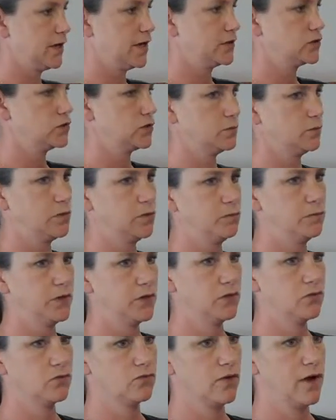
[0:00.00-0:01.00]
will actually be
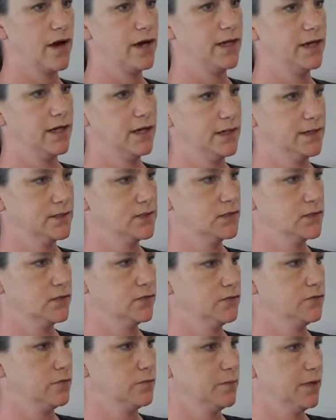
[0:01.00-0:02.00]
built right into
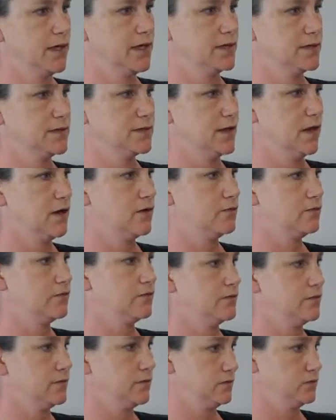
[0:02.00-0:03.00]
the footbed itself,
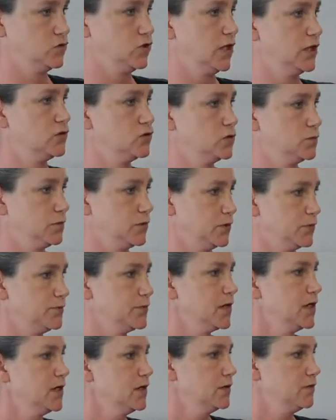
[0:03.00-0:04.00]
changeable.
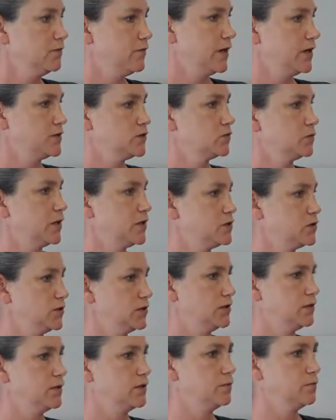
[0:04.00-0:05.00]
Varus
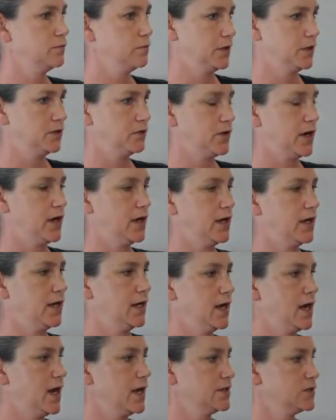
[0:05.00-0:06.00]
wedging built right
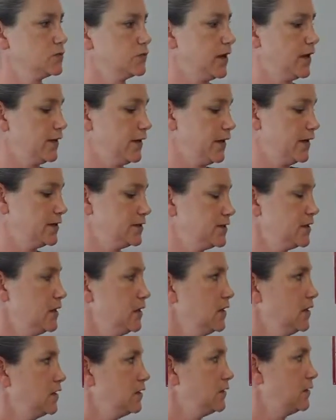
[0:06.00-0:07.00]
in, as well as
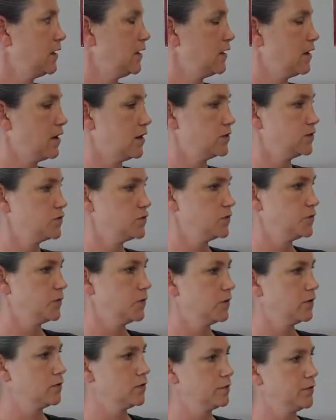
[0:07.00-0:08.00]
the arch
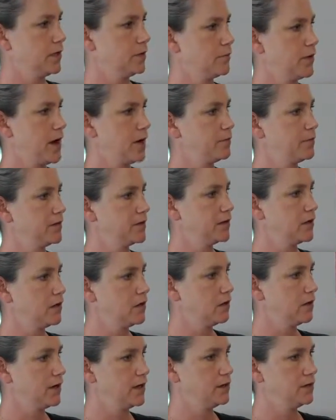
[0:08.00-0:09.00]
support will be a pop and
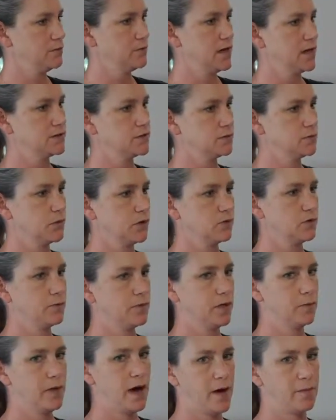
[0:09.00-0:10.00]
go, and the net support
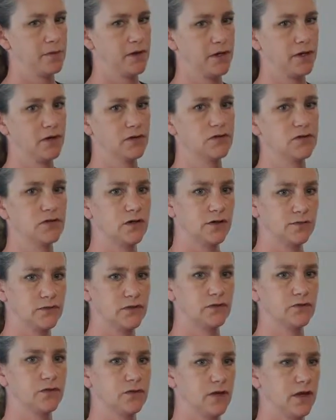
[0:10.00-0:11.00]
will be a pop and go. So you'll have
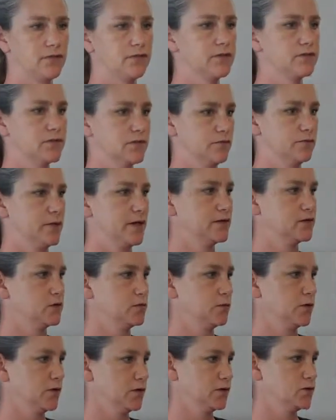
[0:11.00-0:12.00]
different levels of net
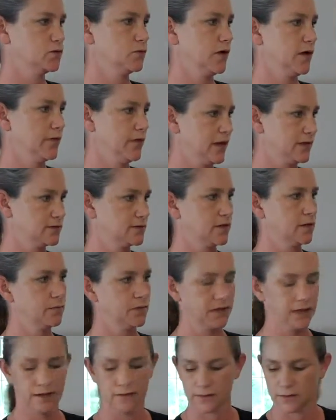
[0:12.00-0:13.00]
support as well. That's
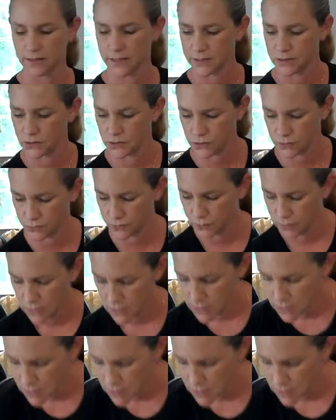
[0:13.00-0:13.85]
coming down the line too.